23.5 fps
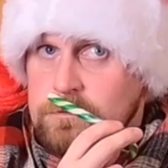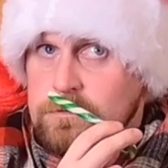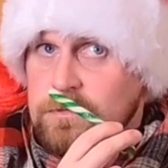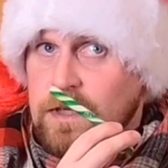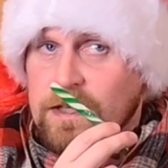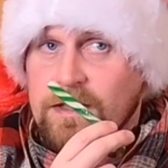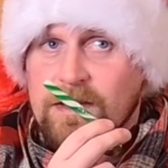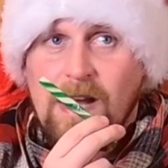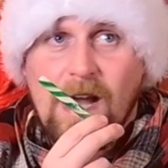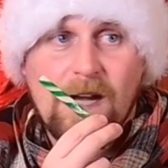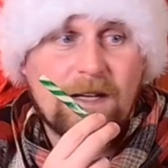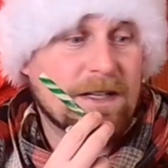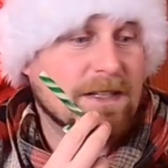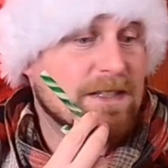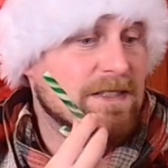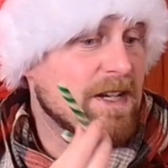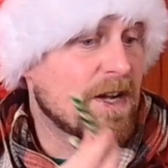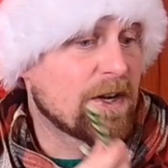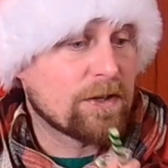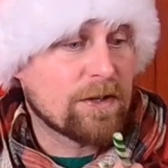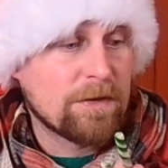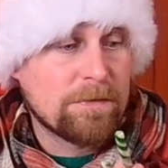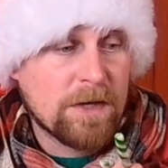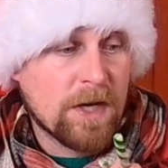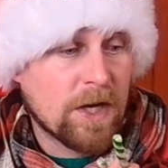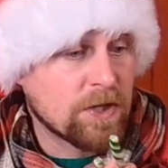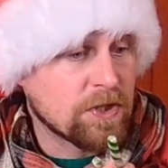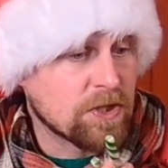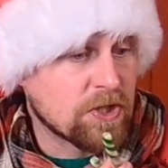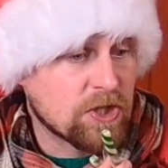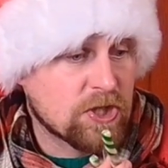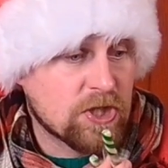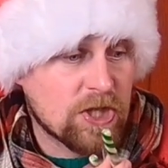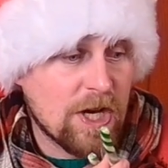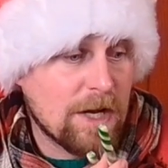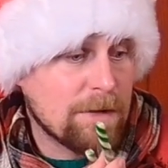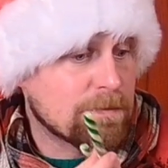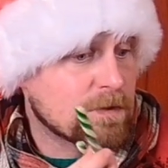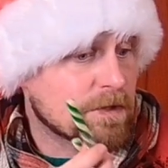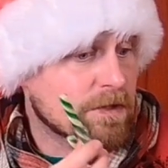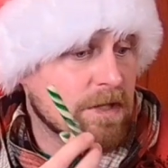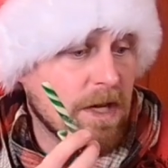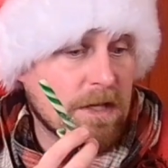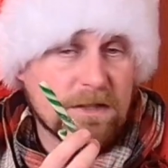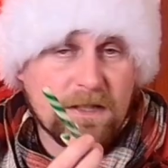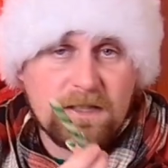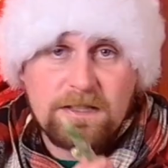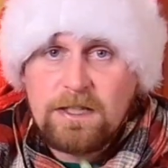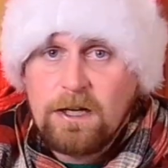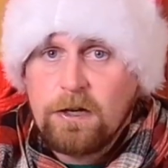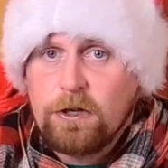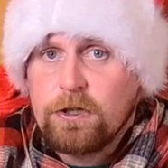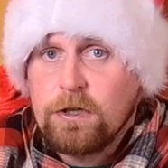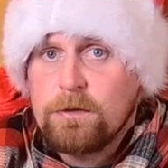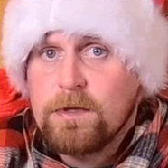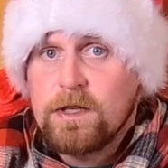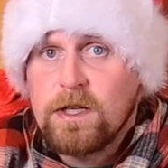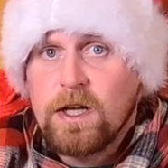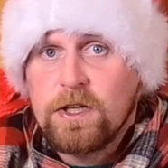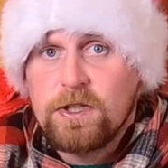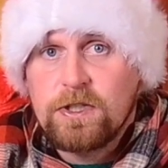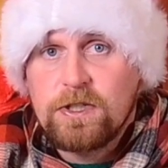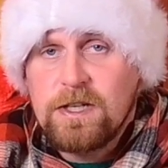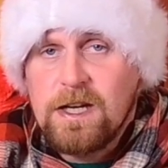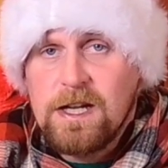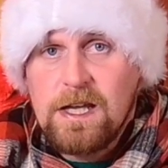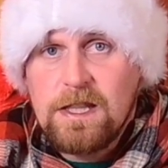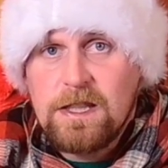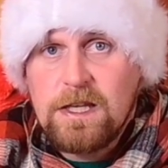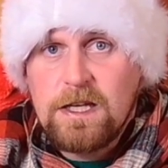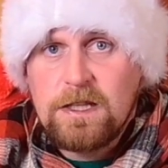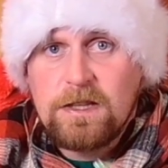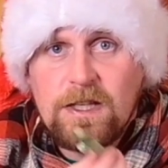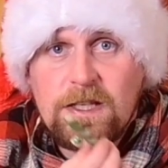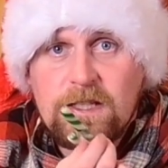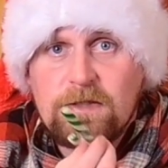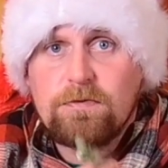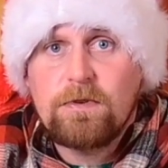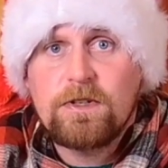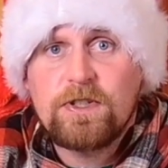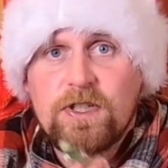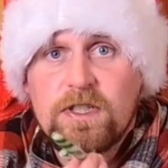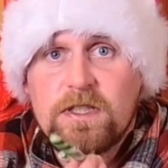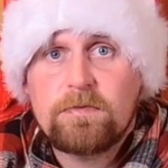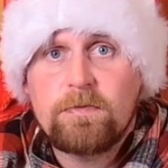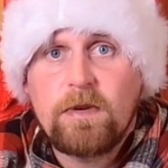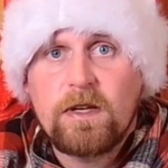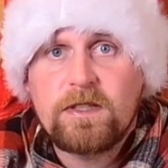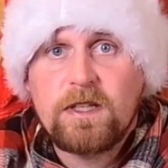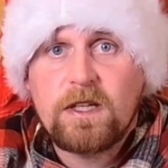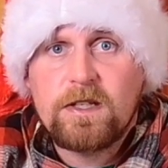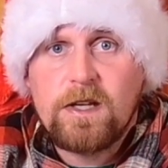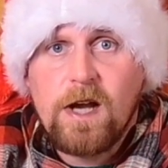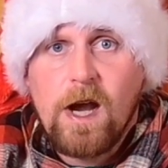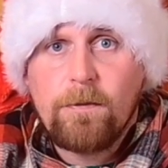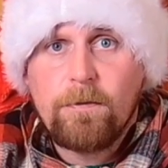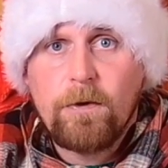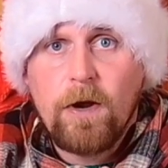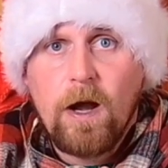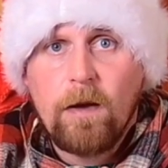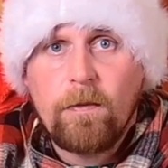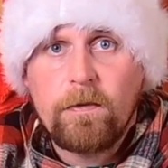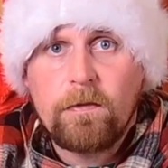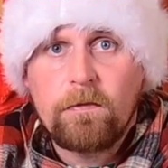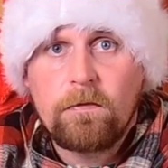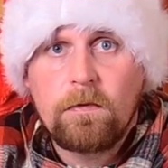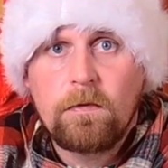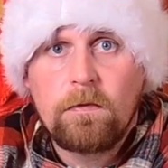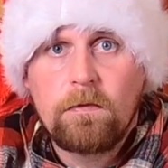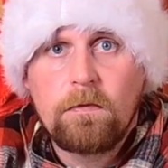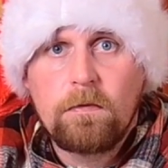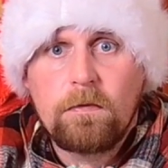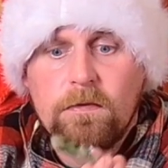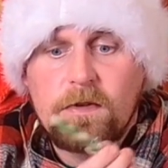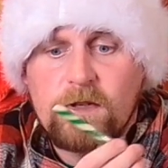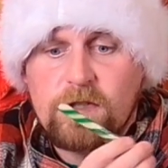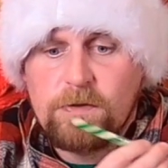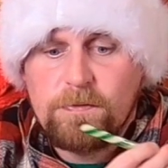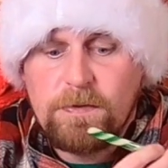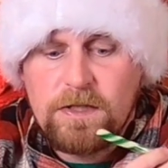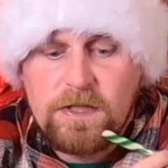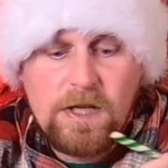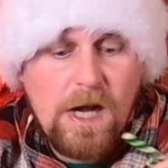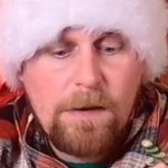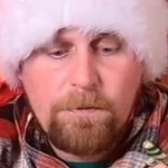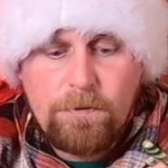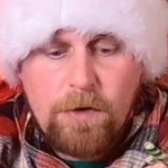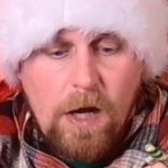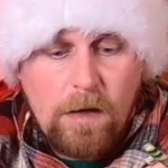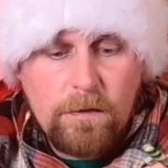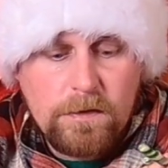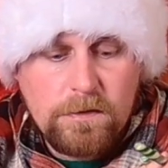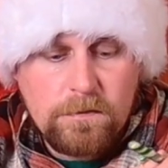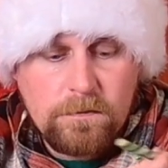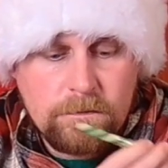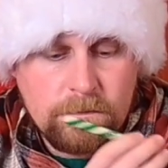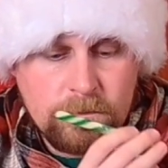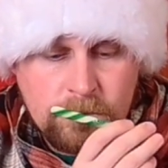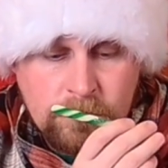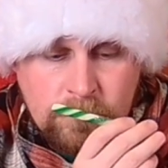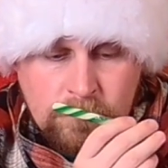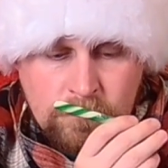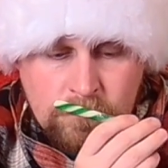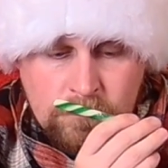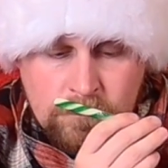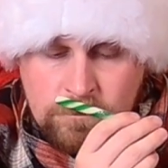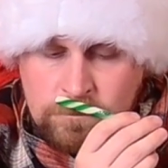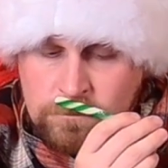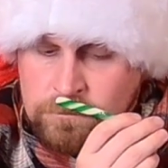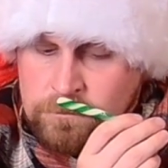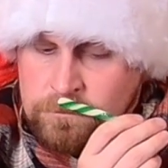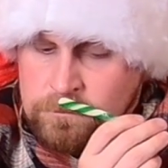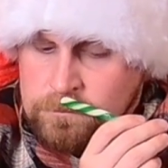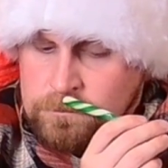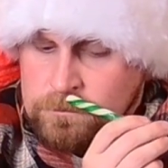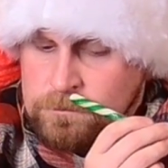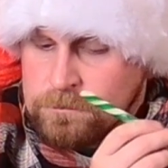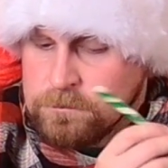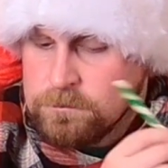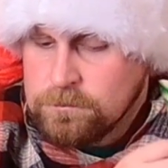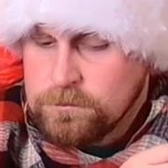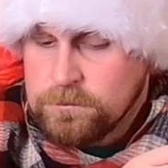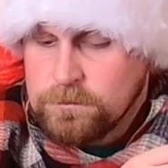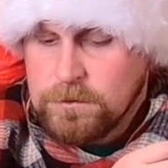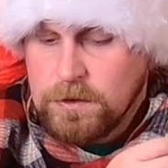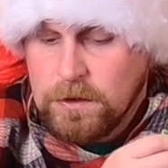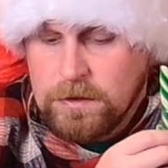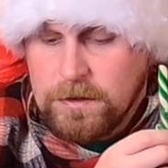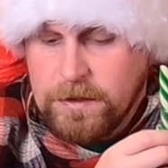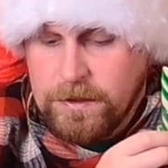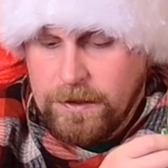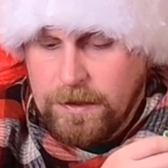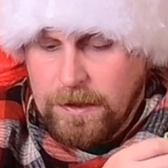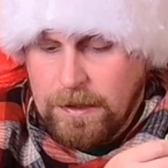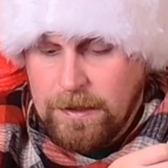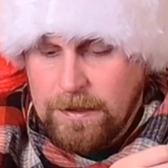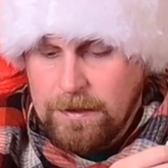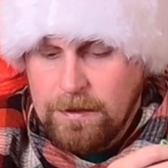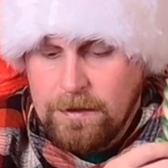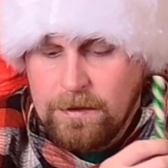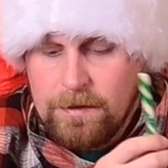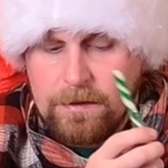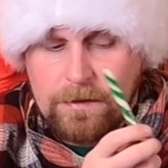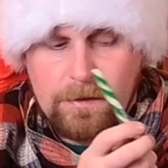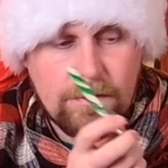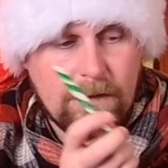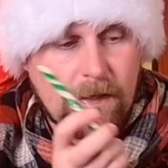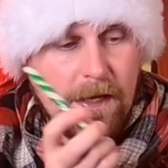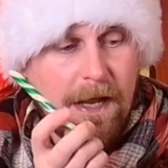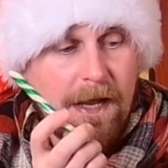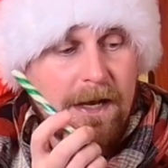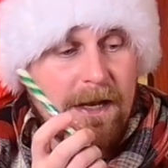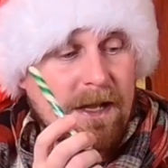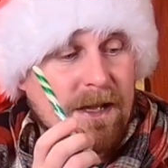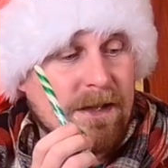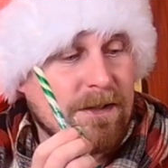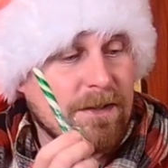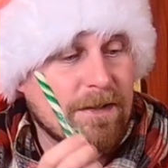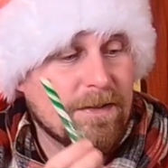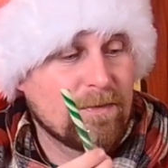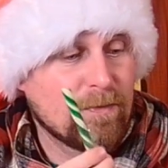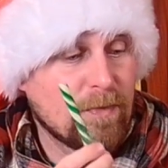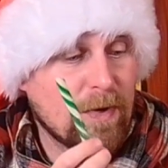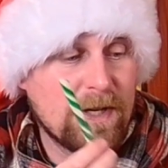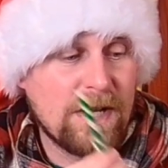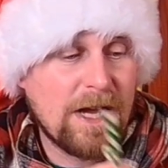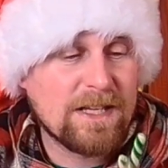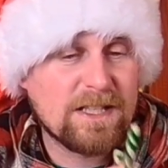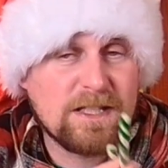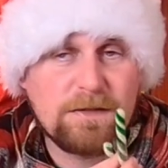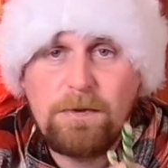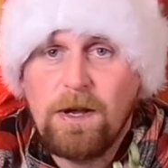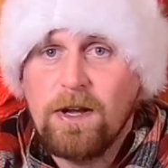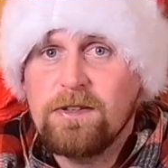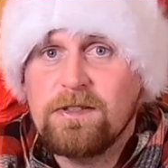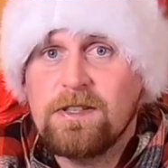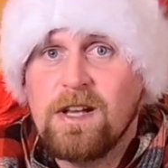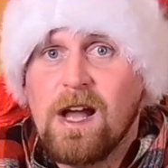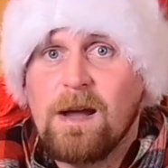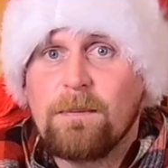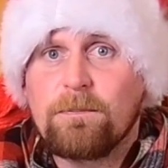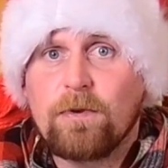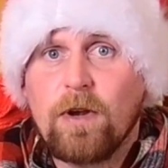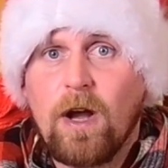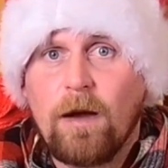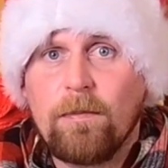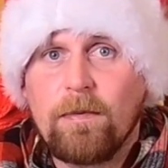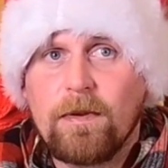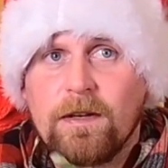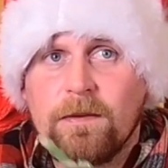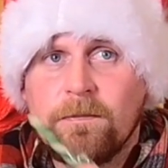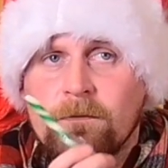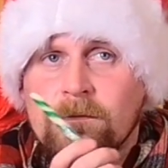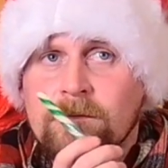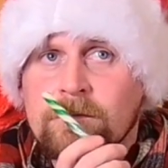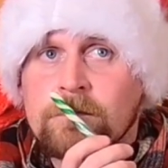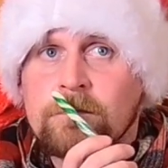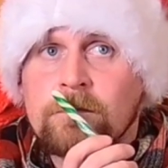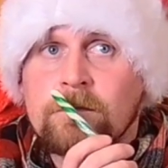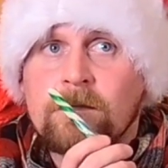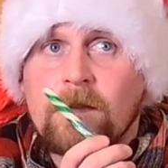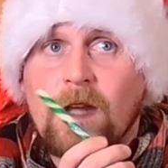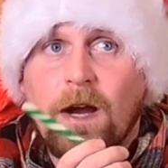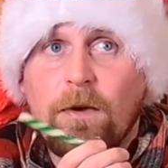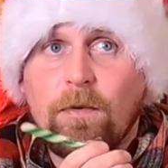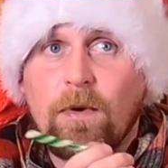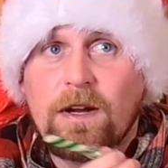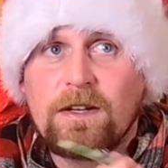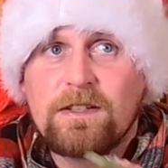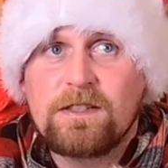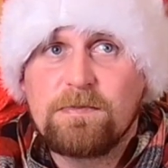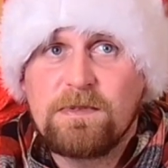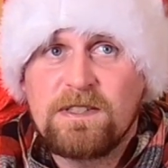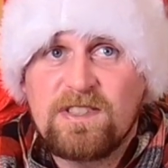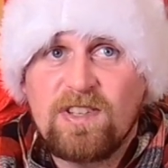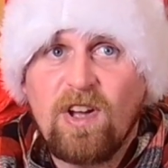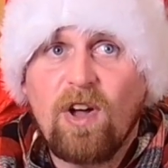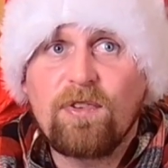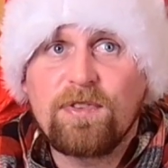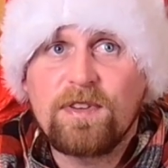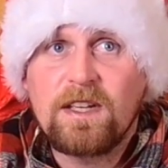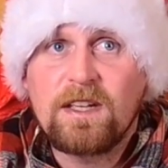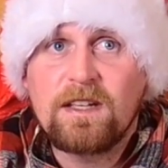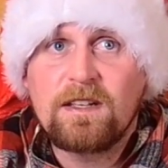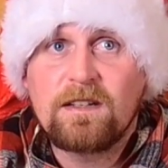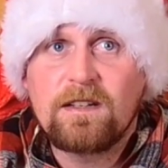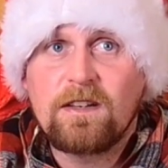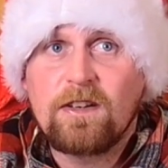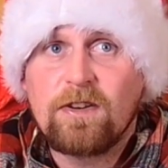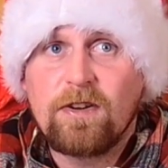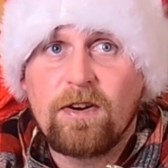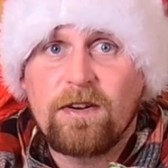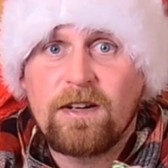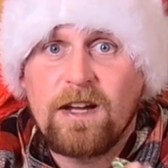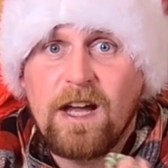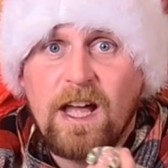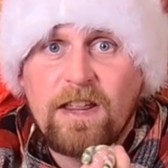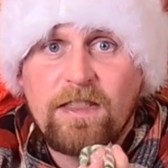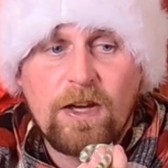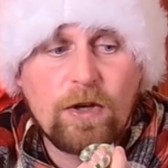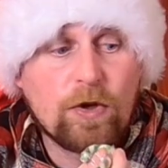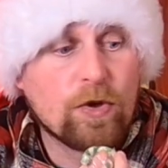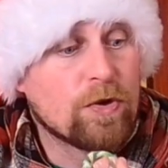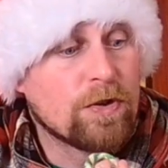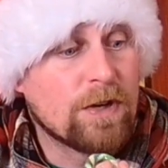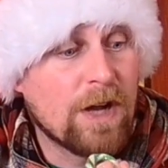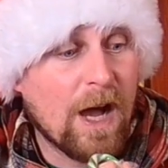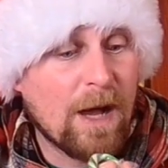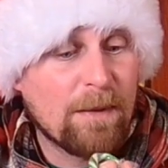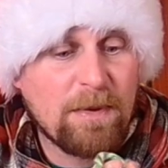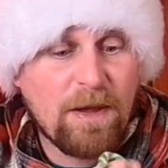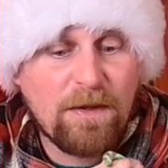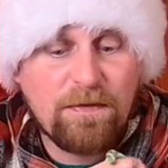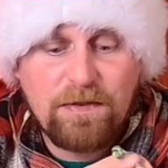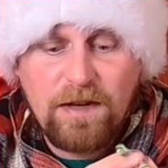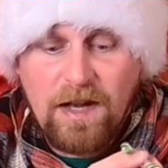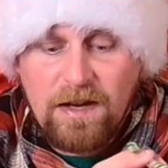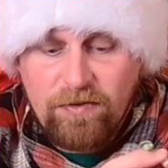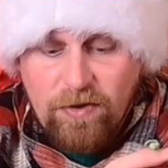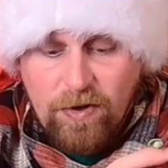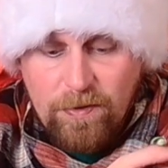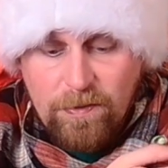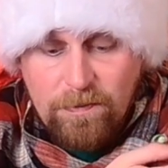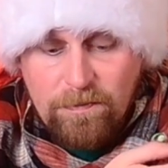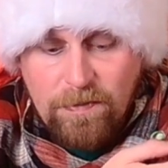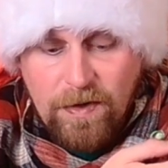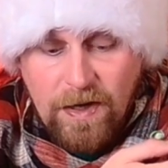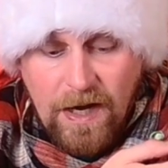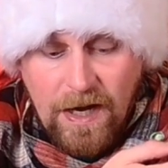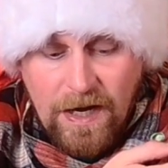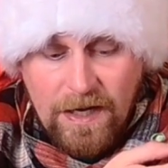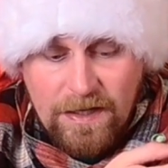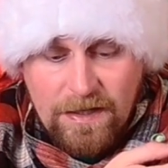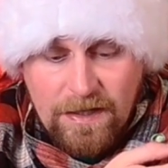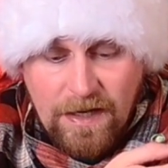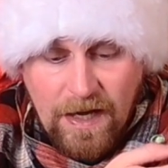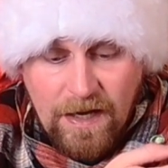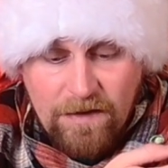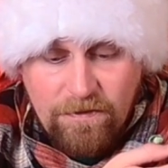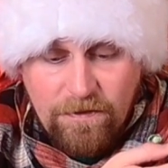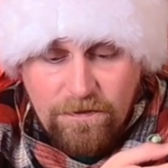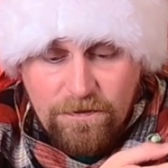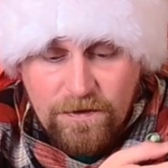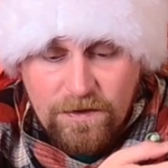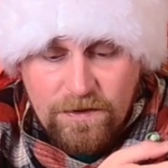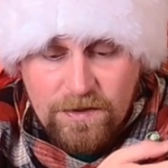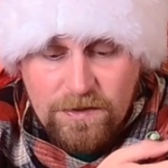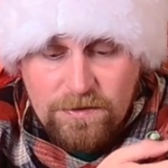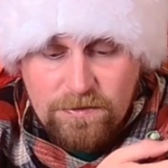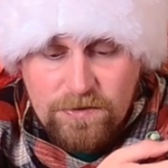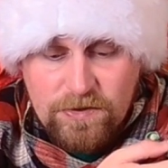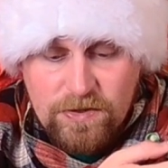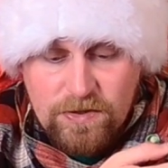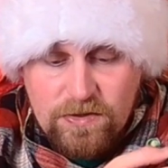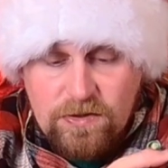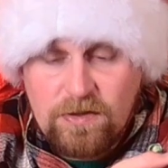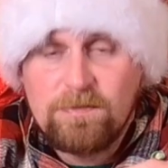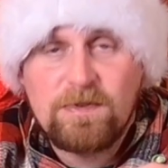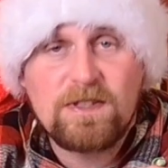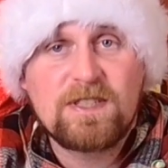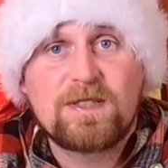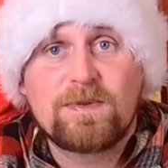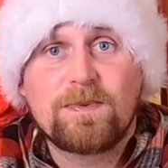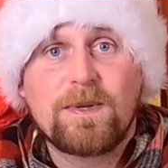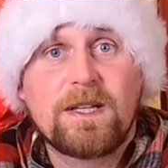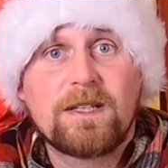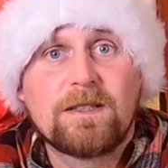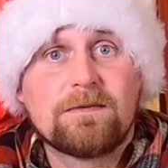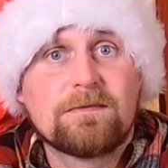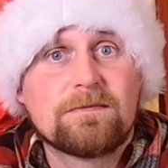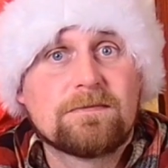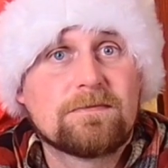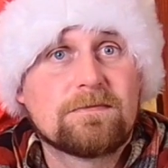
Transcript: Like, not like sour cream and onion chips, not like sour cream and onion anything. This one just smells like top ramen. It should be top ramen. Oh, God. And uh, when I smell top ramen, I want it to be salty, you know, kind of that umami flavor. But I, I have a feeling this one's just going to be sweet.